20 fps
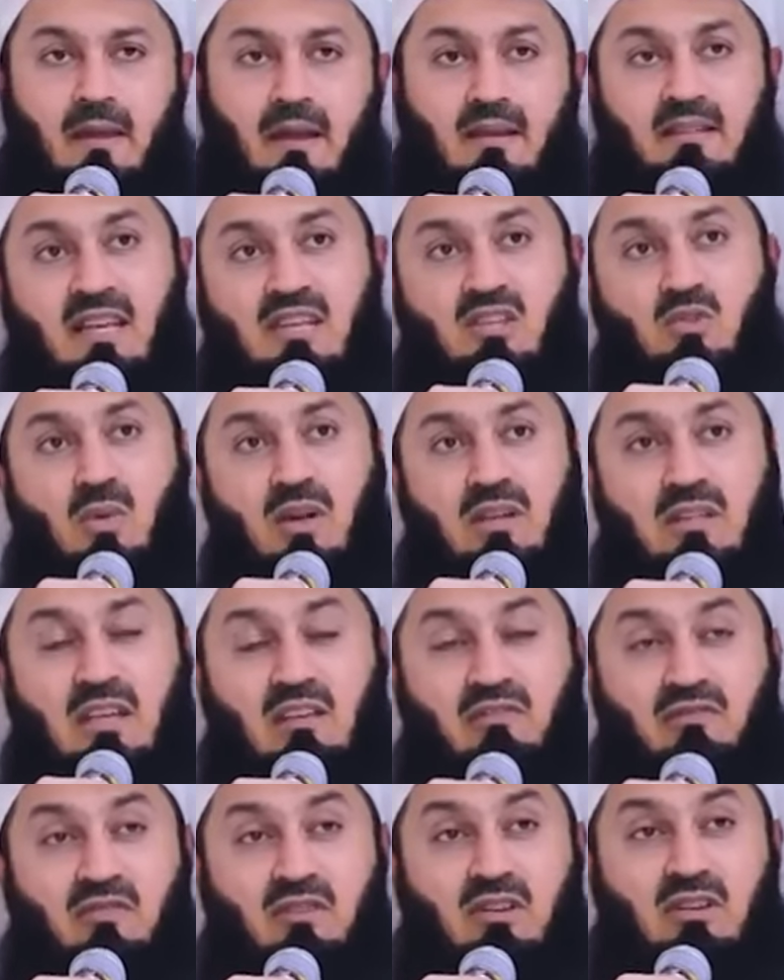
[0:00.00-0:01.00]
And guess what?
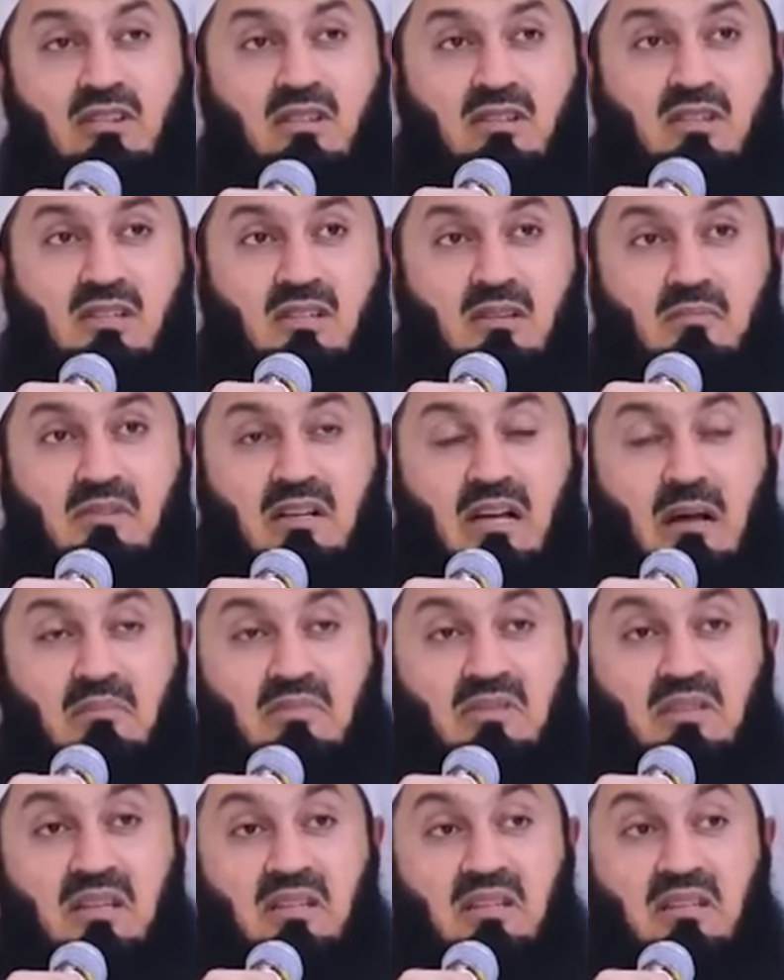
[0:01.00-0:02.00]
If criticism
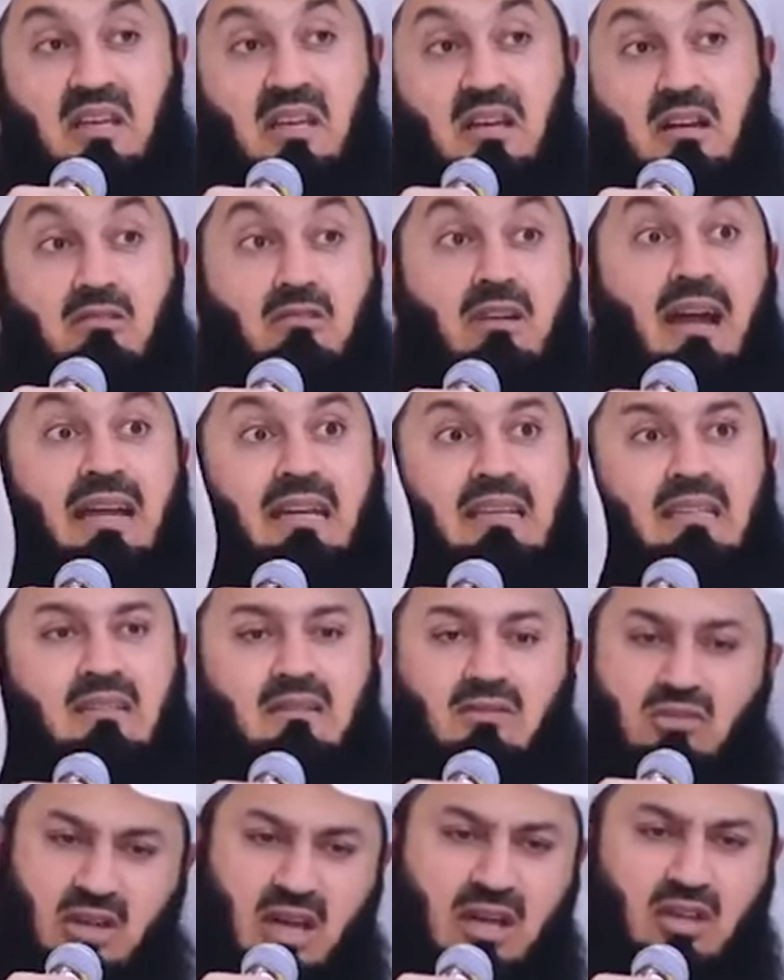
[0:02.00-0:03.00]
comes and they are right,
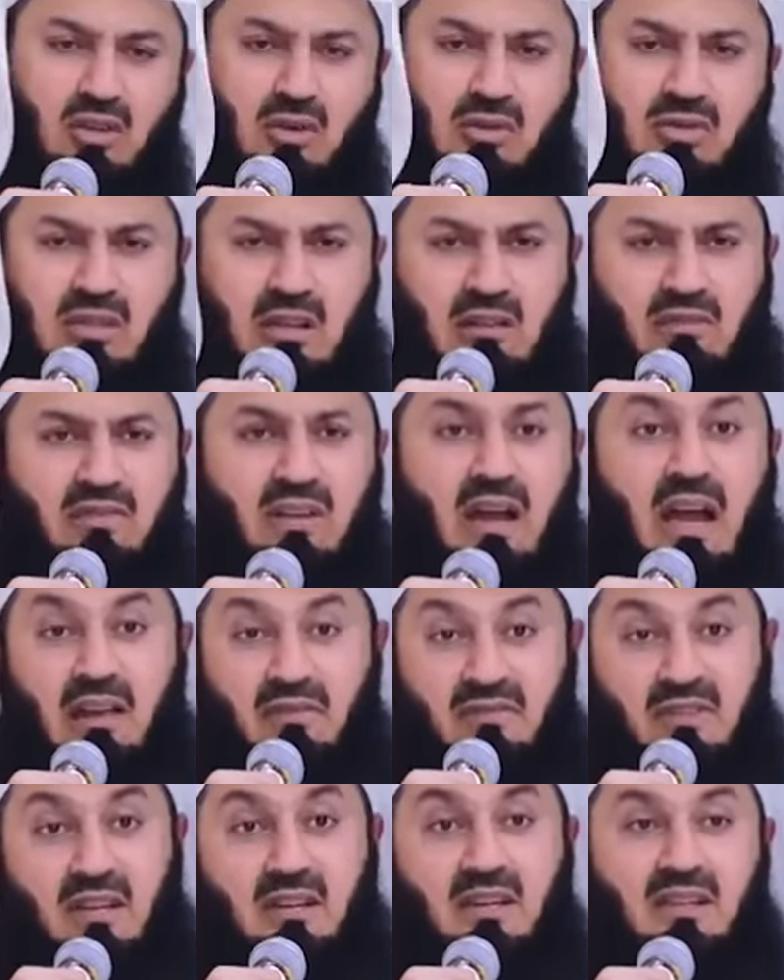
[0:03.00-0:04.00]
change yourself.
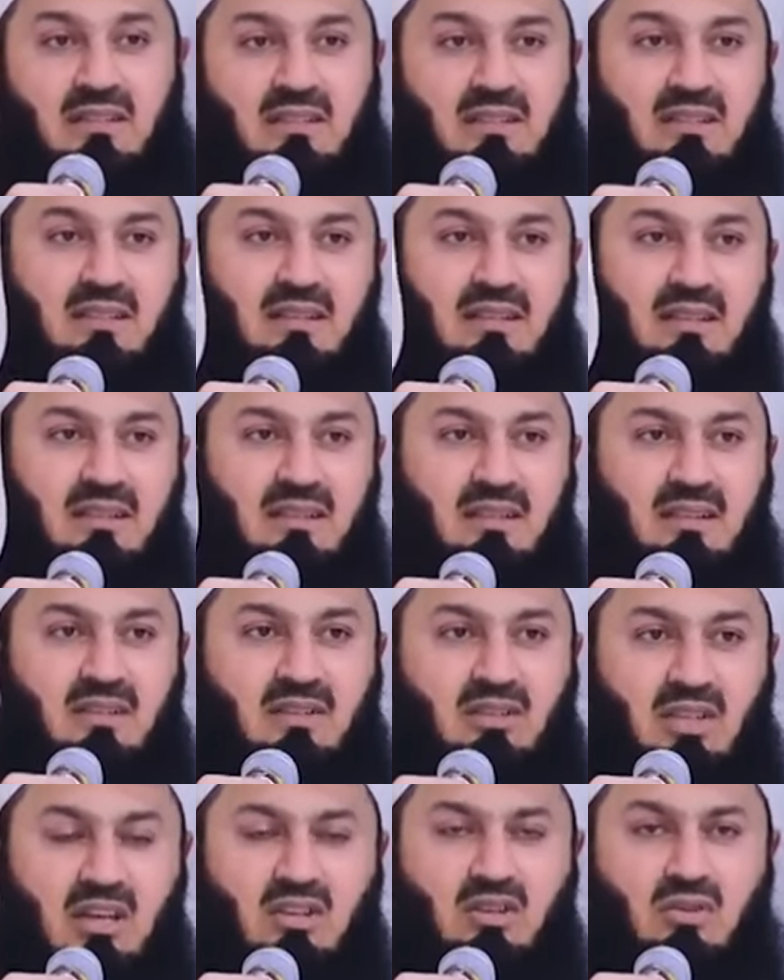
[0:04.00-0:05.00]
I've done it.
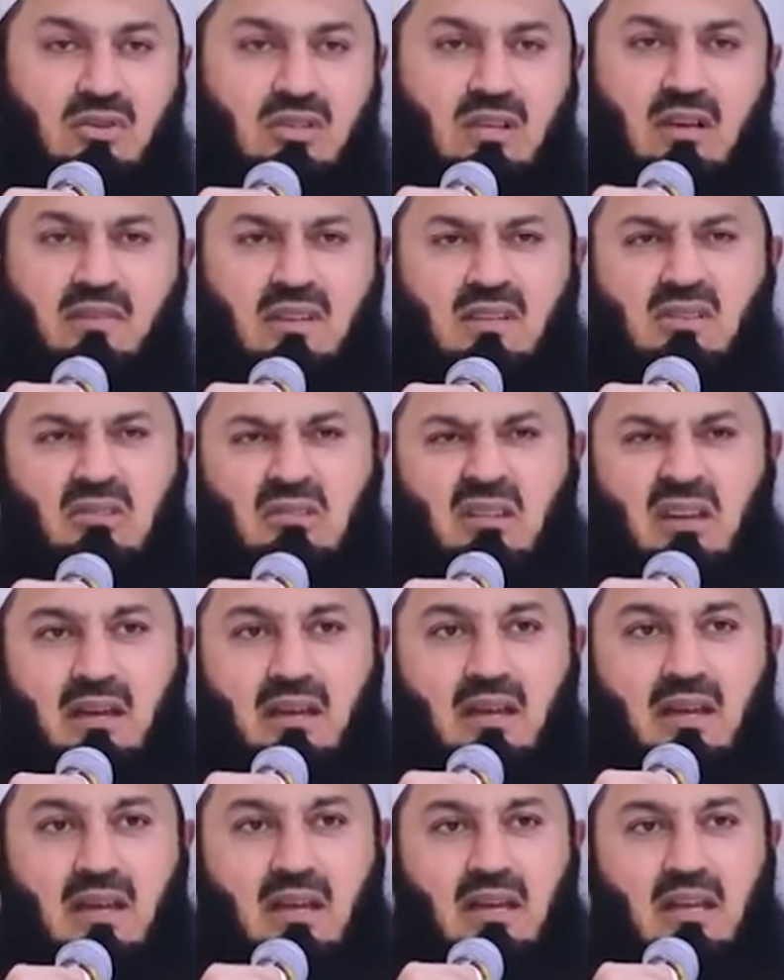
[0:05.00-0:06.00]
Change yourself, it's okay.
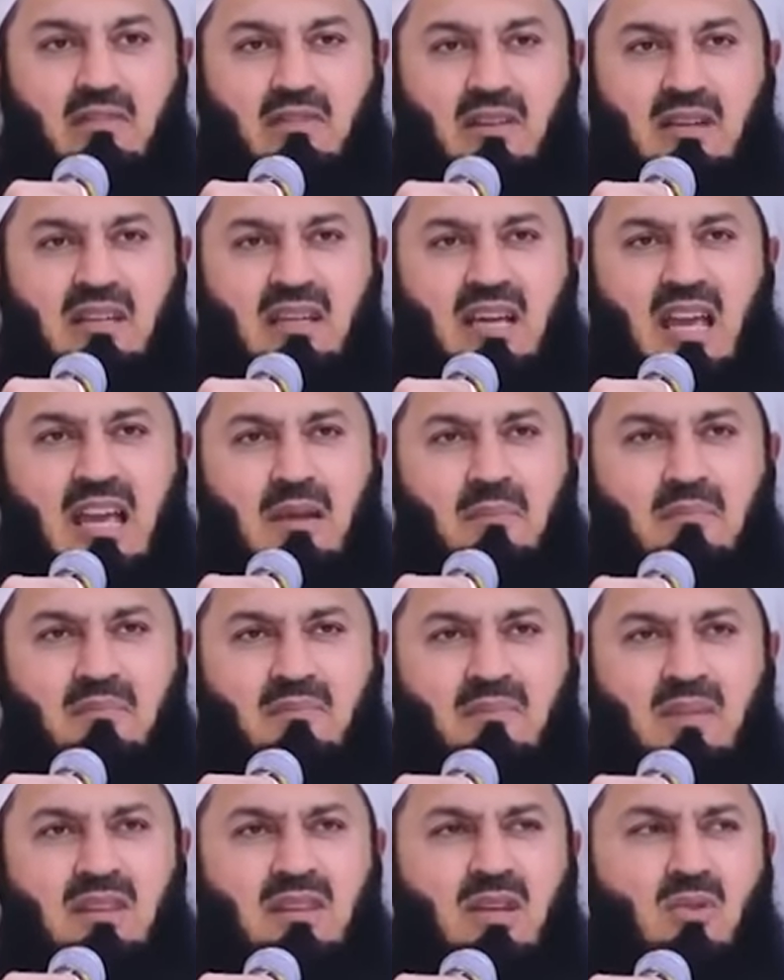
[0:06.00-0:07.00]
If it
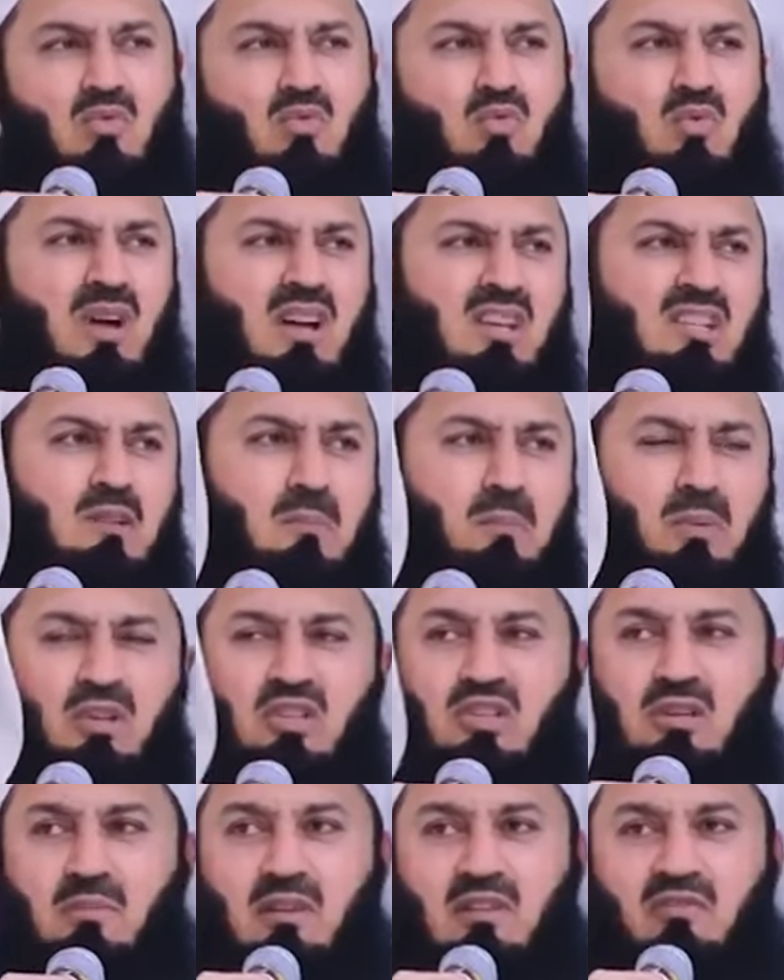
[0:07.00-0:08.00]
came in the worst
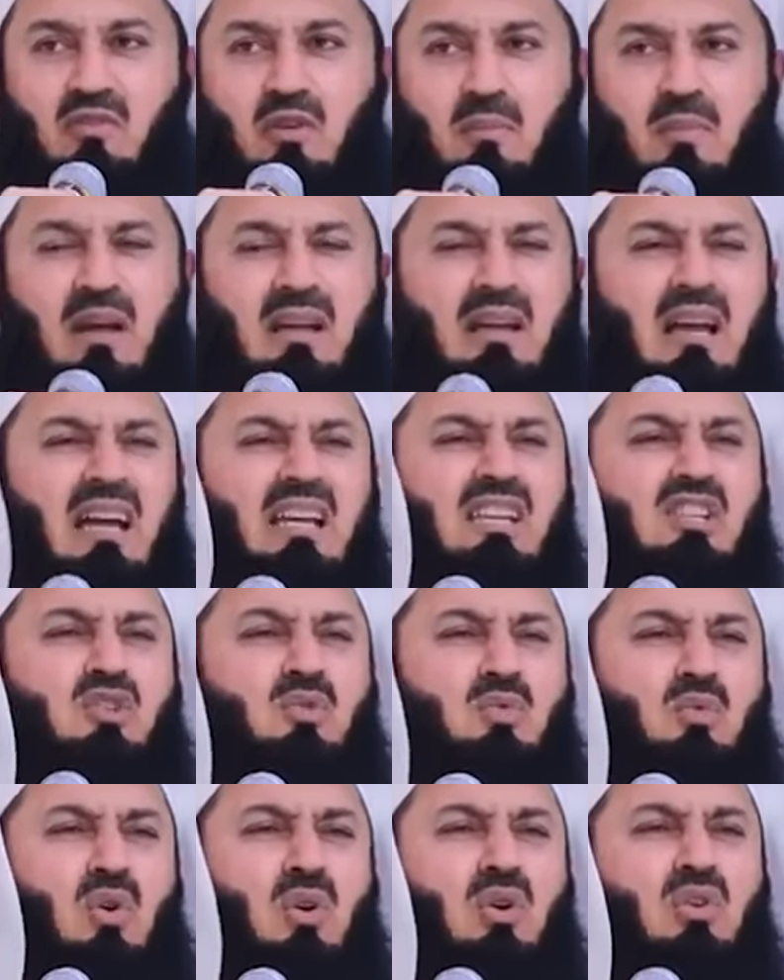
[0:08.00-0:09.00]
possible form, a guy
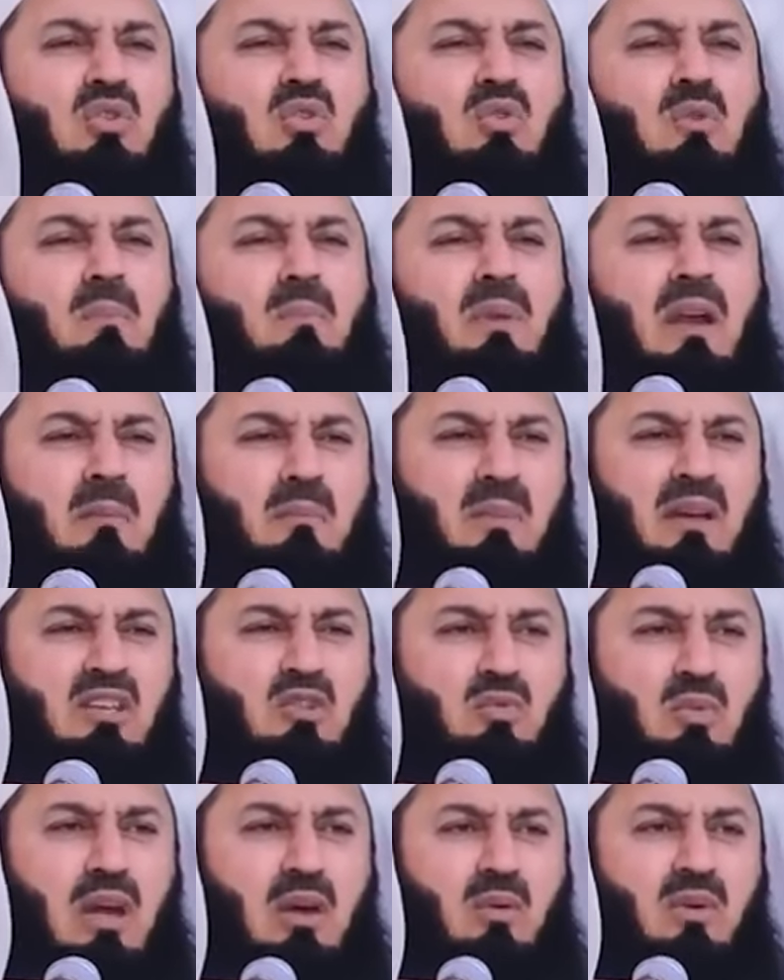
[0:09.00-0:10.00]
swore you big, big
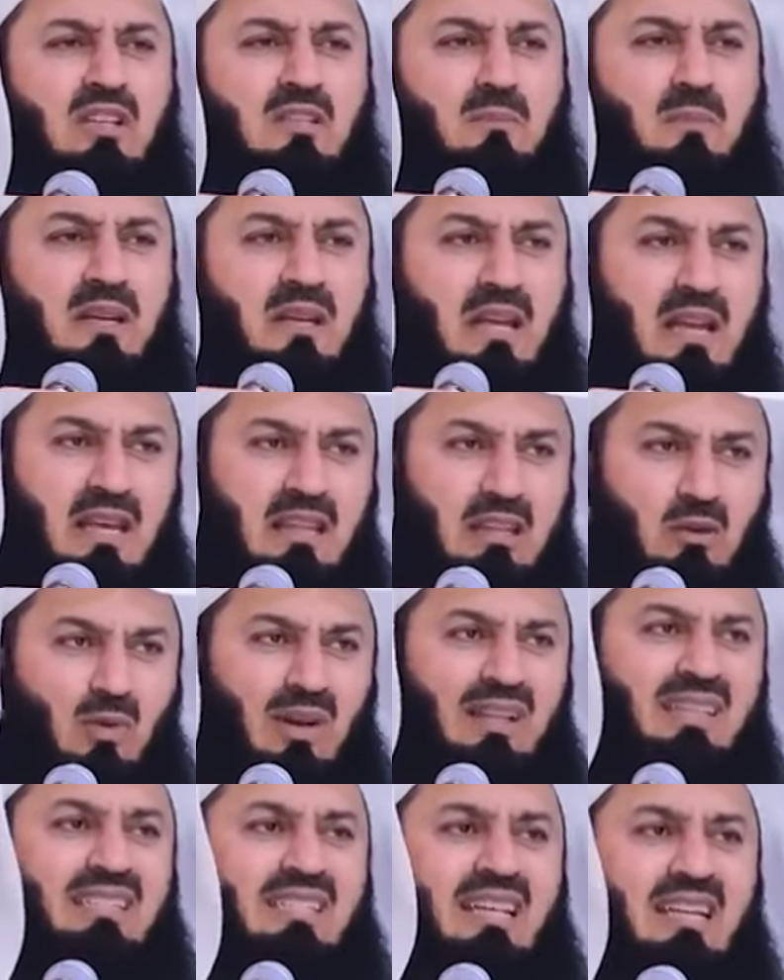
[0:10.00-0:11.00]
swear words, but the
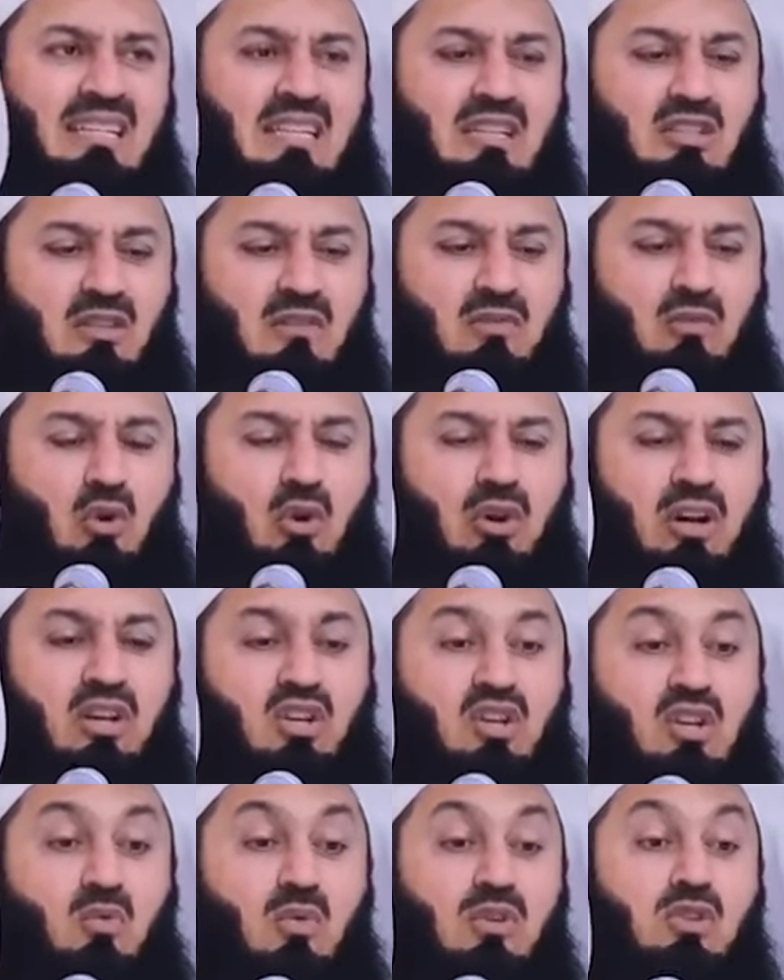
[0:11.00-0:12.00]
one sentence of
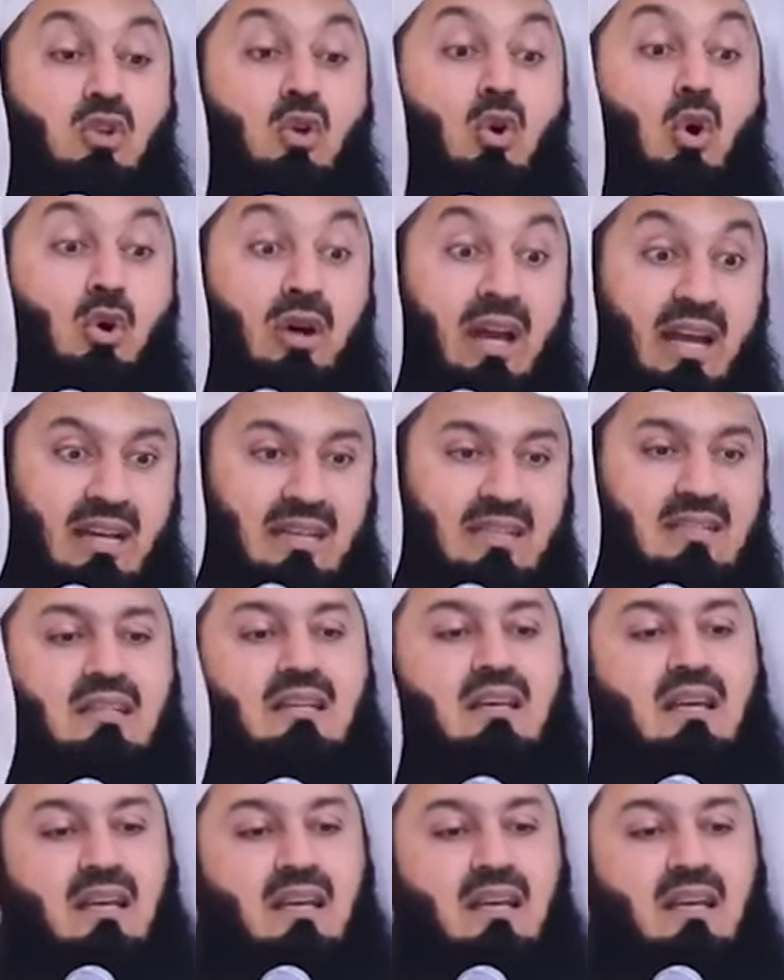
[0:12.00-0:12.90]
correction was correct,